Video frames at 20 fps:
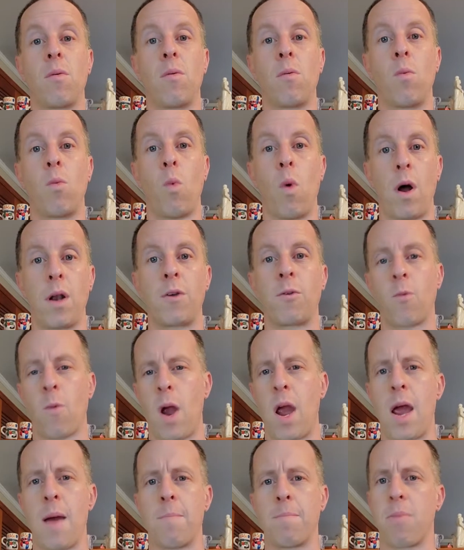1
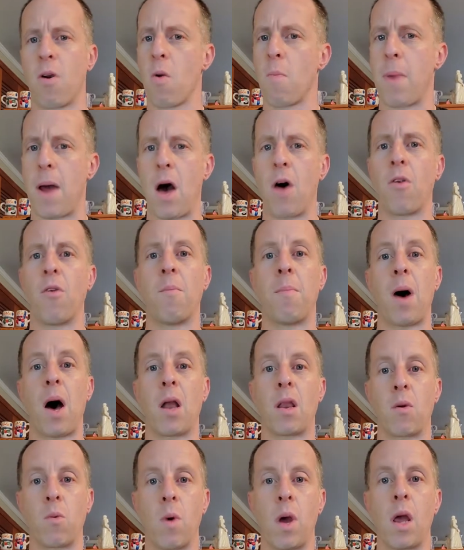gram per pound of
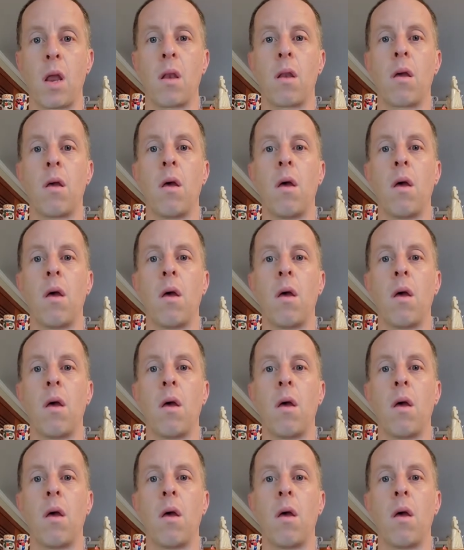body weight.